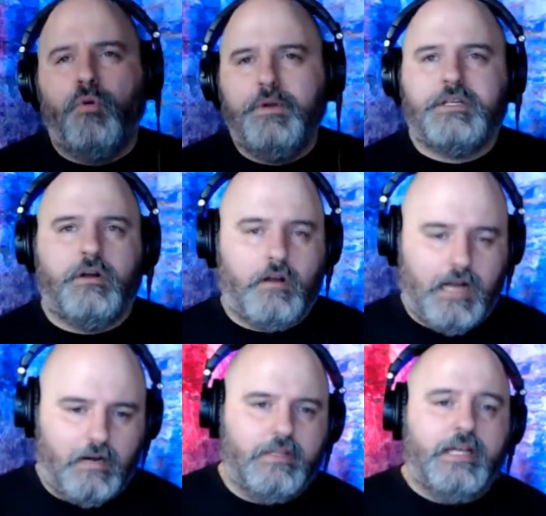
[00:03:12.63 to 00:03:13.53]
start kind
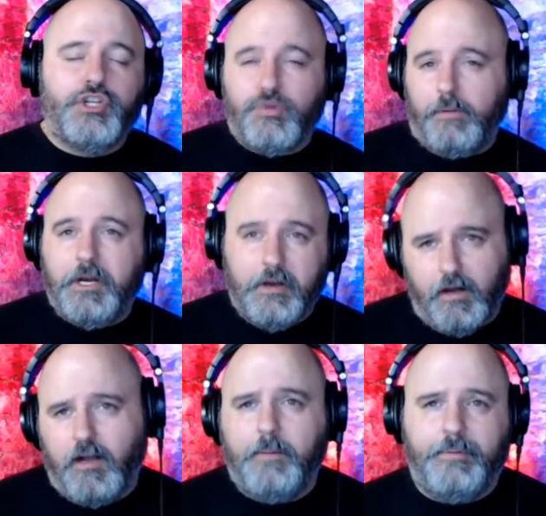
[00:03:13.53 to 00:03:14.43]
of like trimming it
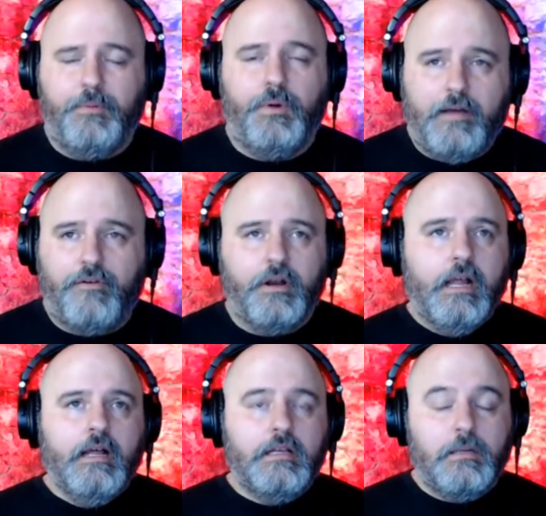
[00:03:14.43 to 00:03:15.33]
up and whatever.
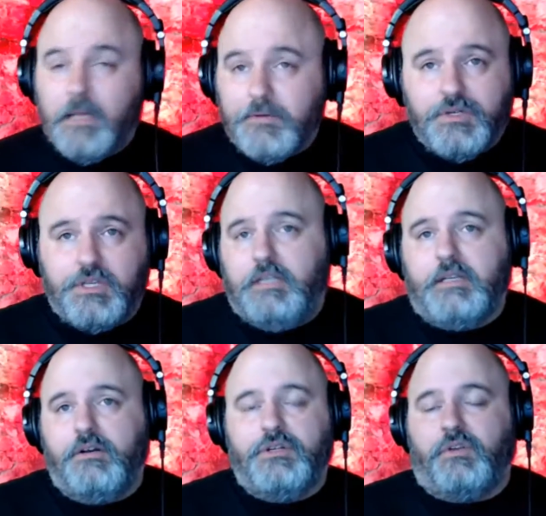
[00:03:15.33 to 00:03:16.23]
Sometimes there's things that
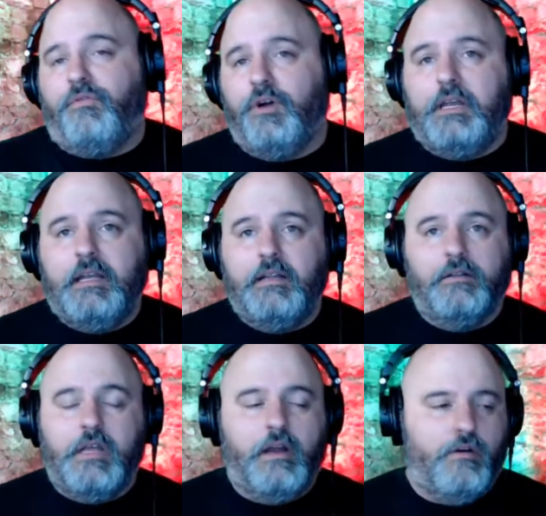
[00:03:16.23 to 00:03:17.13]
are just funny,
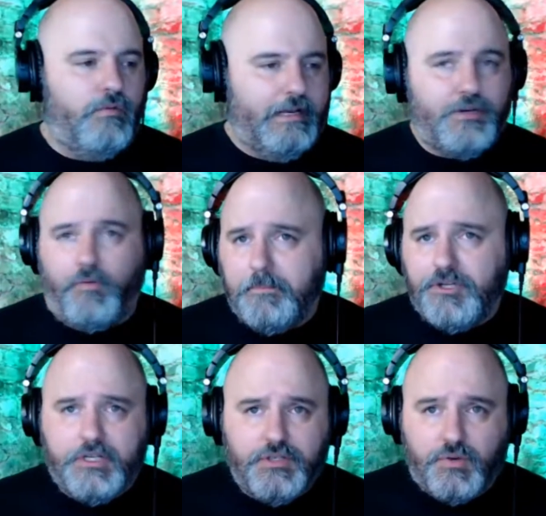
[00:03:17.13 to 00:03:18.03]

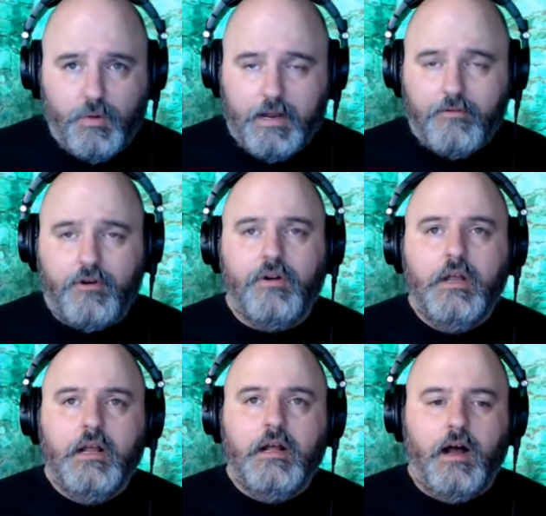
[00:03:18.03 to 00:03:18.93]
interruptions or whatever
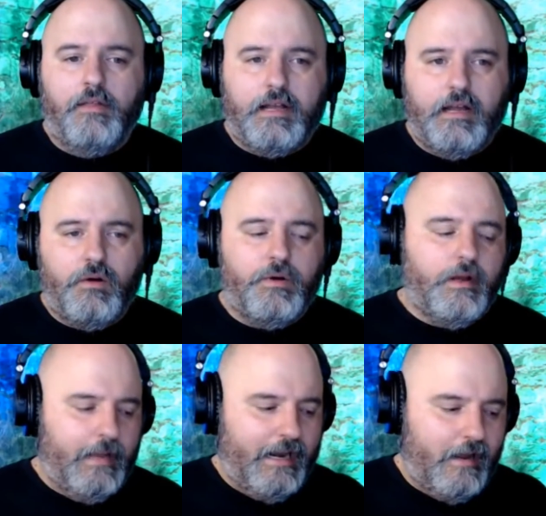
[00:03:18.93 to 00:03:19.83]
that kind of go on. I
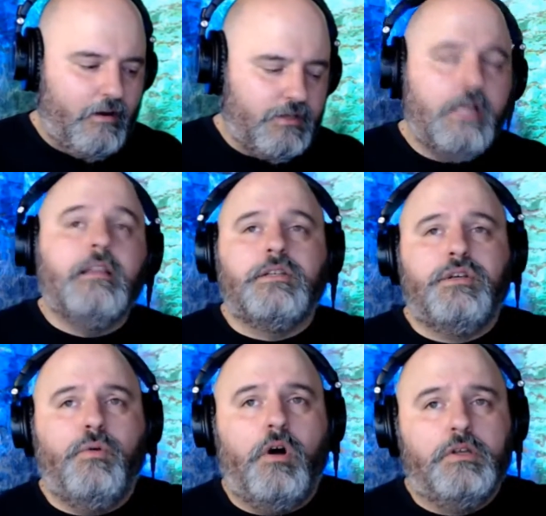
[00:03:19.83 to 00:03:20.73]
mean, and I'll say this
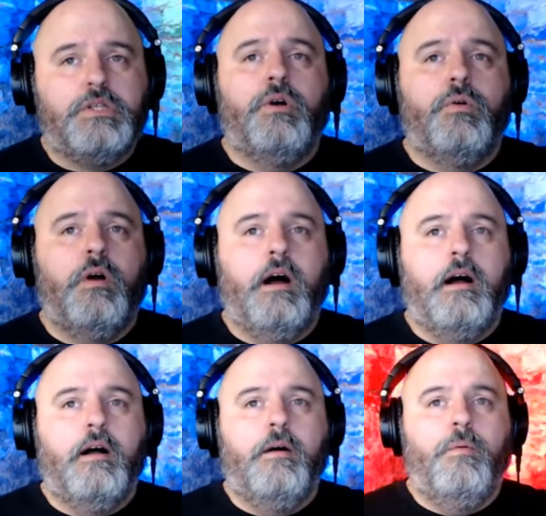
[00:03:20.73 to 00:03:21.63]
too also,
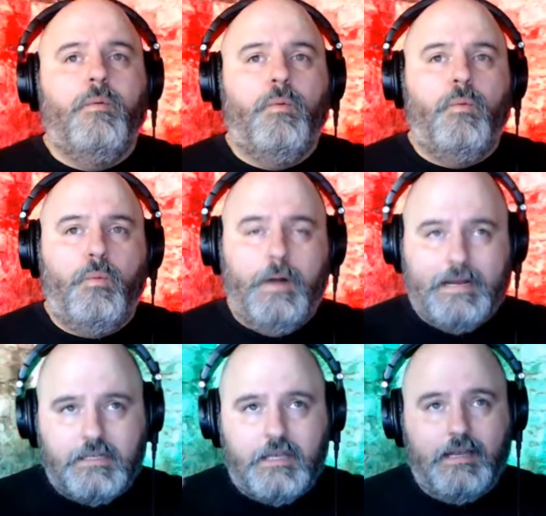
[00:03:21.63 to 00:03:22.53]
when
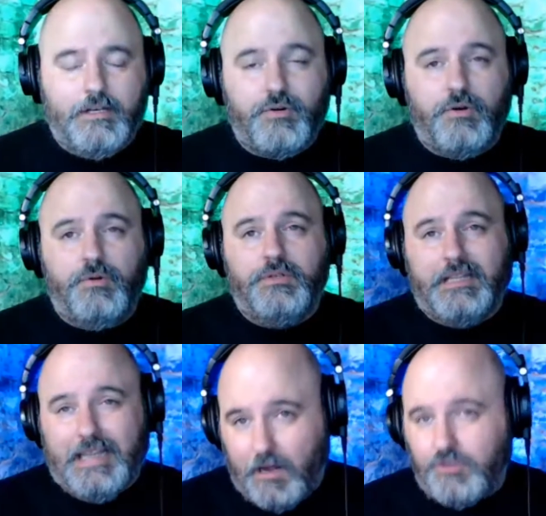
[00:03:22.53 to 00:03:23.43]
it's the intros and
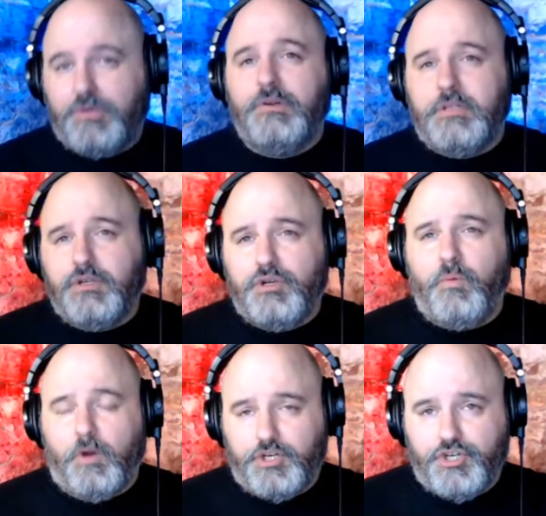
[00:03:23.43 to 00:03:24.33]
the outros to the show
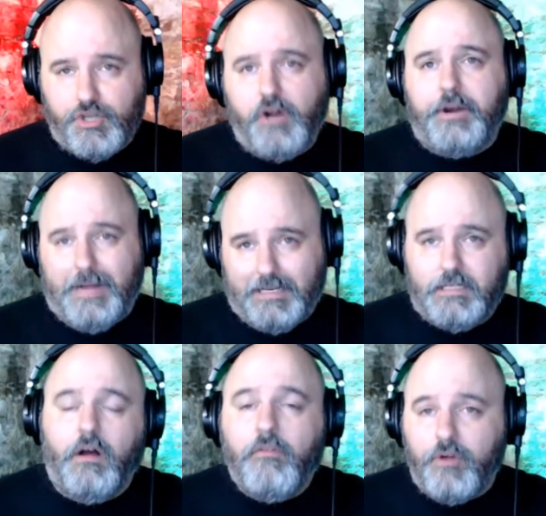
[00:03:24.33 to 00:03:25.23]
where it's Sean and
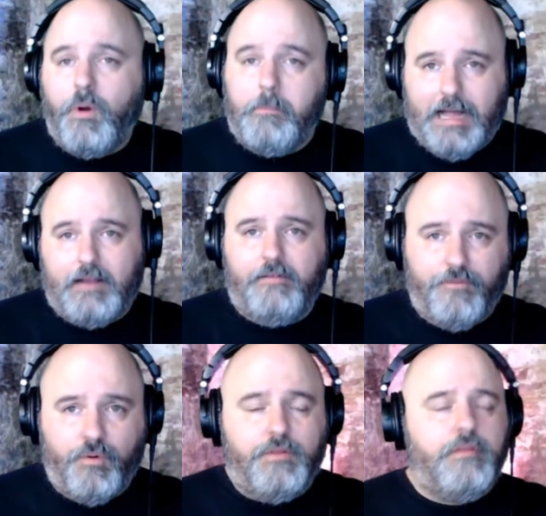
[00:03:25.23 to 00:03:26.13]
myself going back and
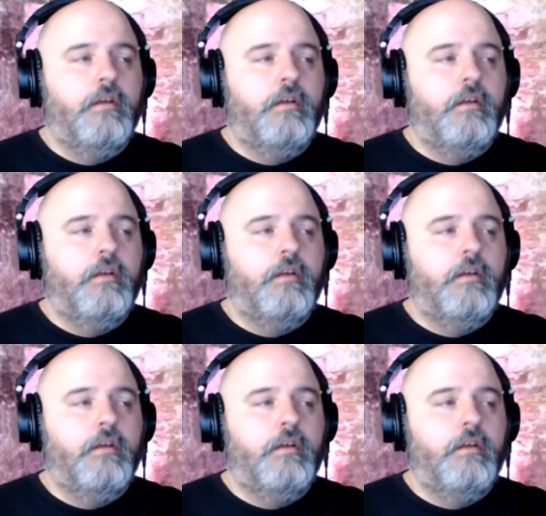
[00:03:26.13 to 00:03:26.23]
forth,